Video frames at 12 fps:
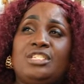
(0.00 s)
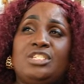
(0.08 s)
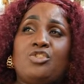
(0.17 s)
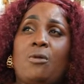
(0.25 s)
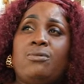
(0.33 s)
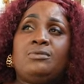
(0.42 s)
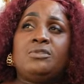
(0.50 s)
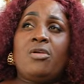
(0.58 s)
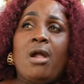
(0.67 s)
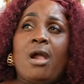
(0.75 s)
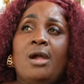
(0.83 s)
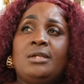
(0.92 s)
up
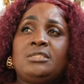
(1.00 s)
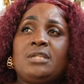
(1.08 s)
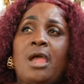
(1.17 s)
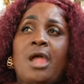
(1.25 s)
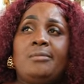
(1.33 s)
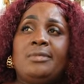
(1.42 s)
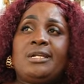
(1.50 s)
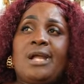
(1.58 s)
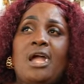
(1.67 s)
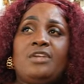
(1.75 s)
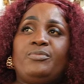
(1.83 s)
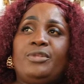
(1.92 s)

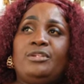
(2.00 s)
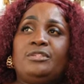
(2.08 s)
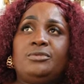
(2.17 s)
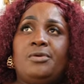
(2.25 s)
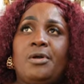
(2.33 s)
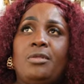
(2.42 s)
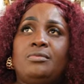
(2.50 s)
because you don't know.